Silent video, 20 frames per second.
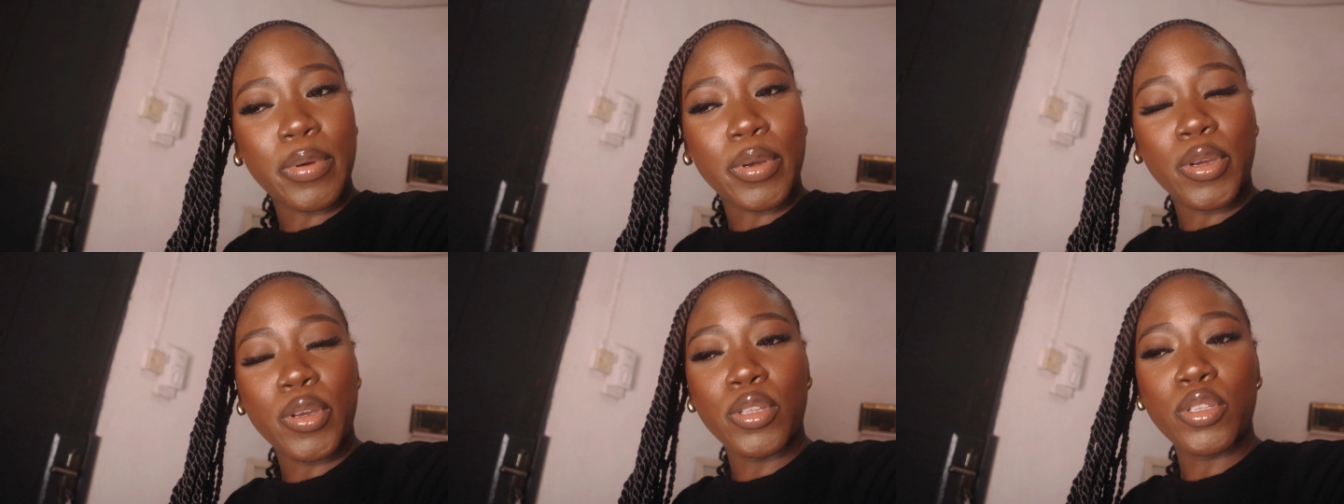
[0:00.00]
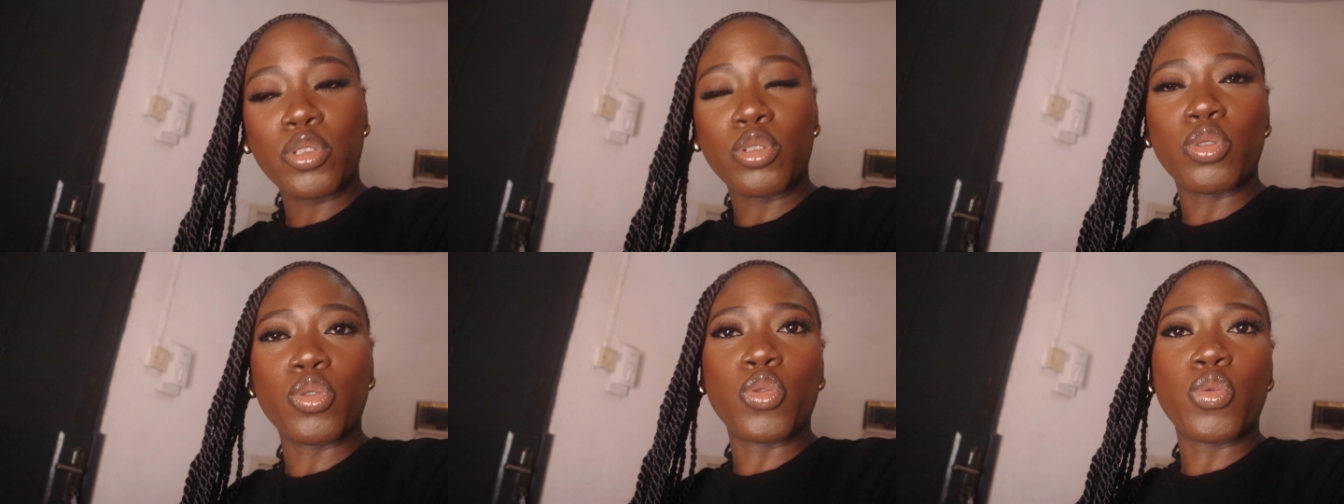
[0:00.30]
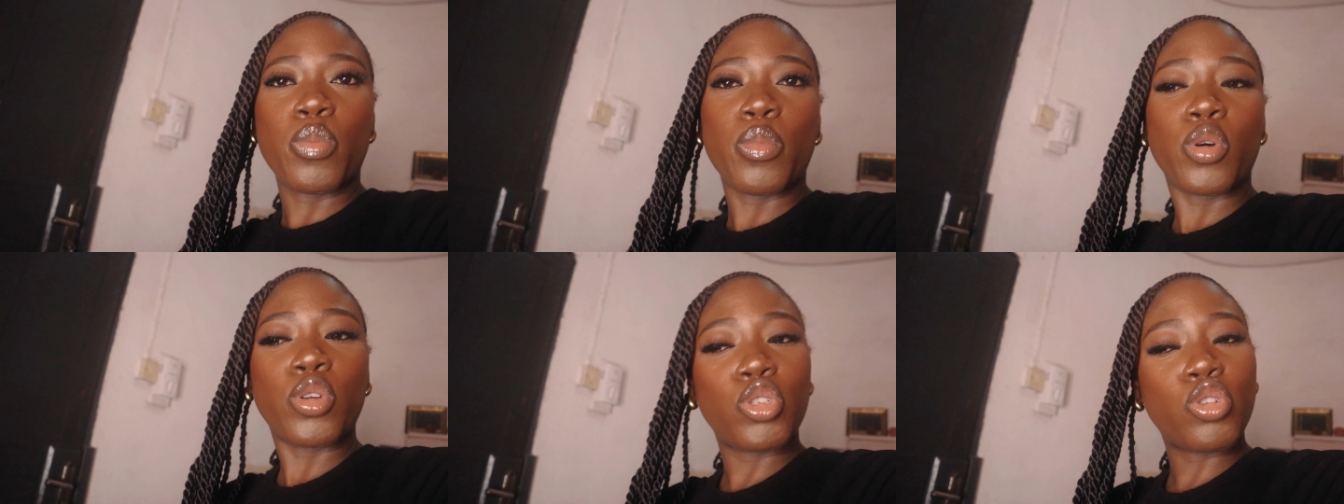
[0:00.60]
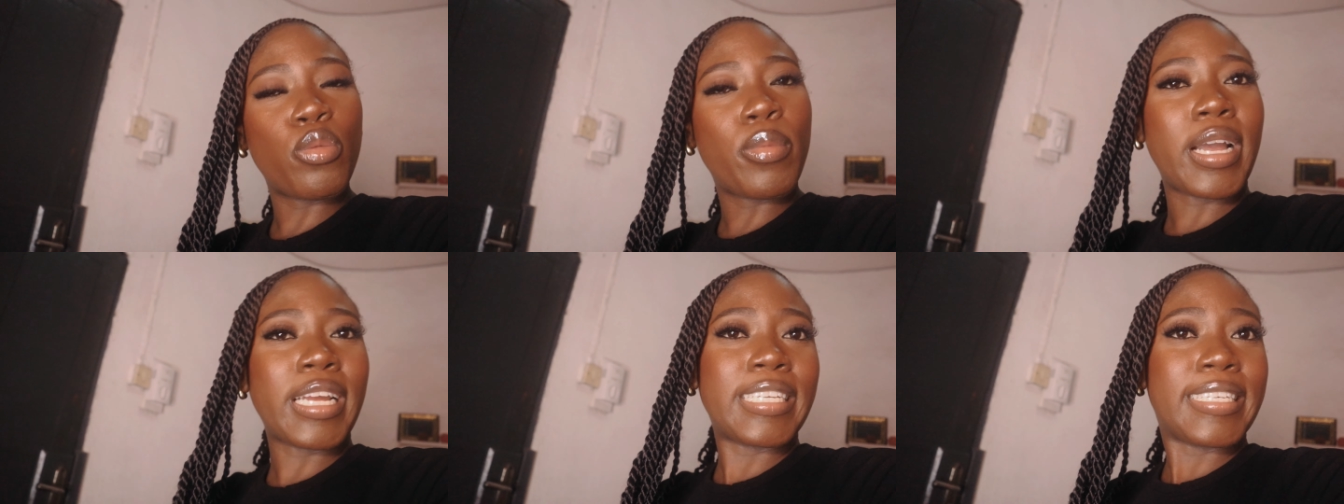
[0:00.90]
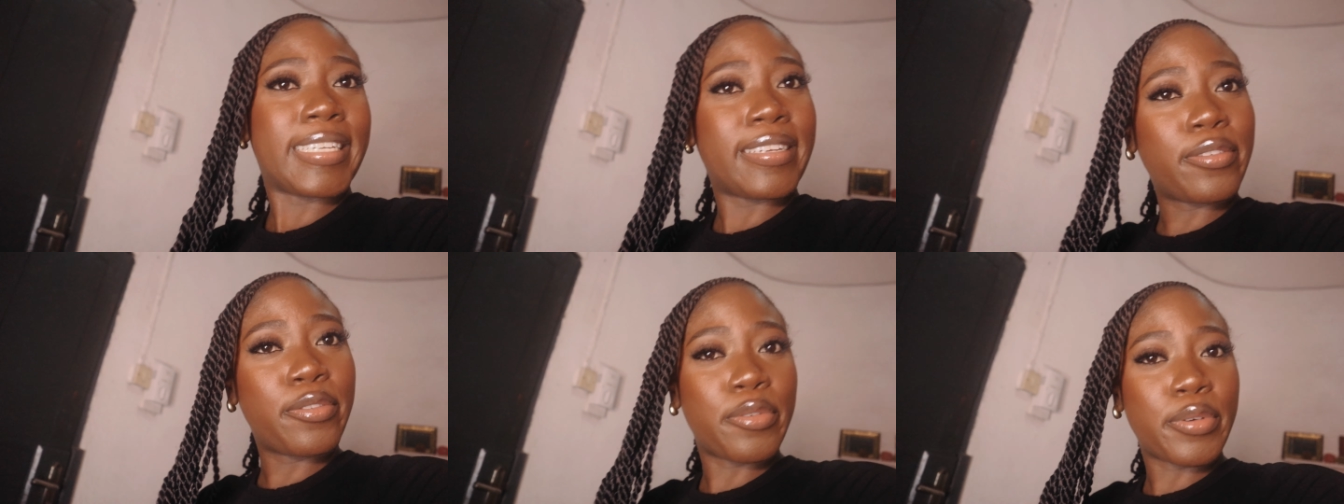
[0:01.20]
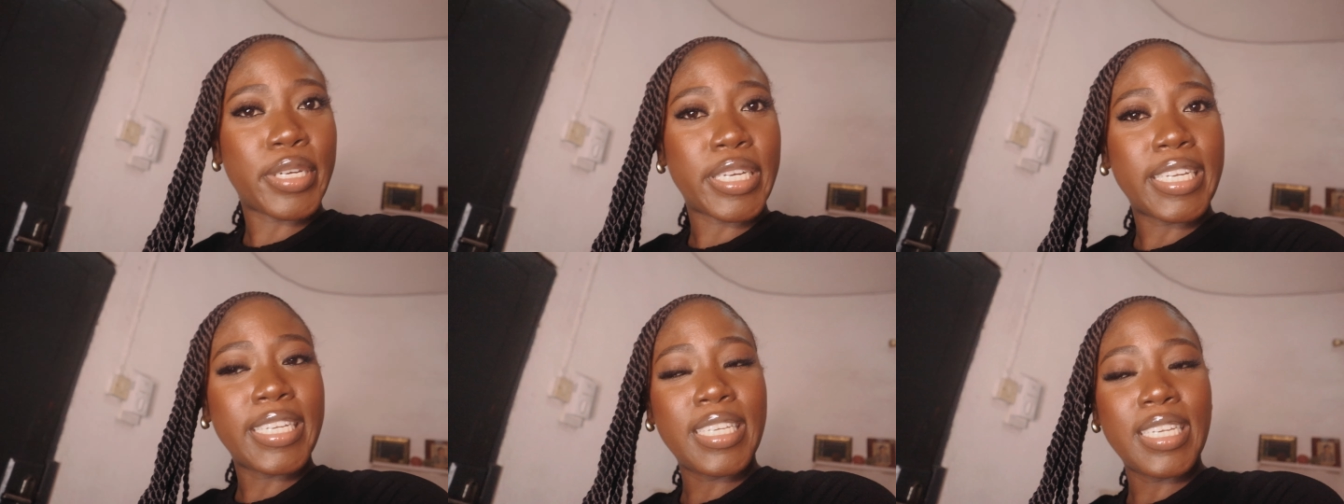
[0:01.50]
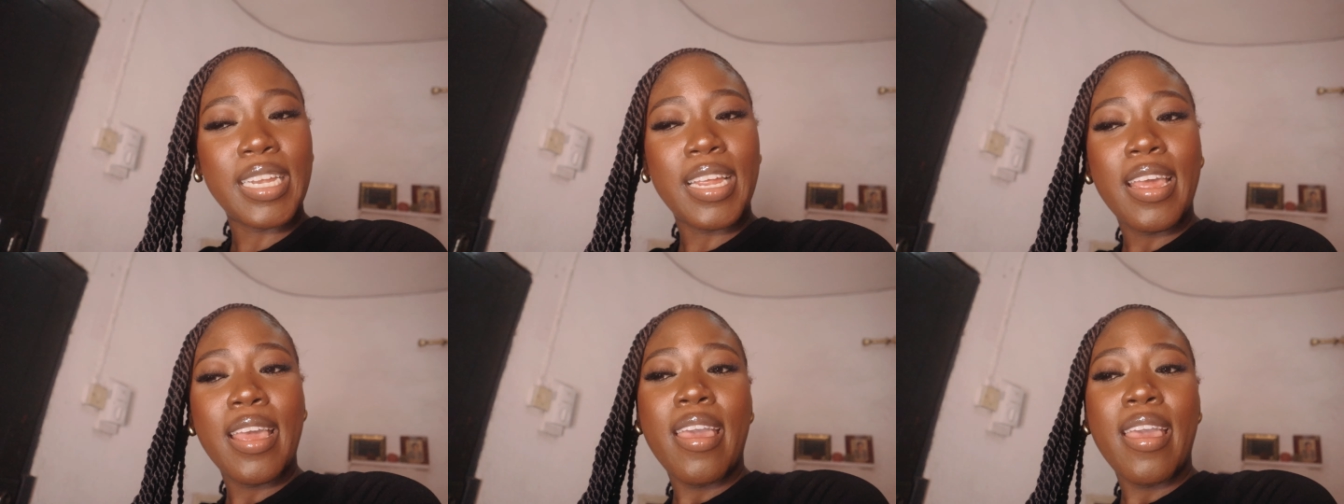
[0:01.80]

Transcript: We're going to Mojo by Degrade.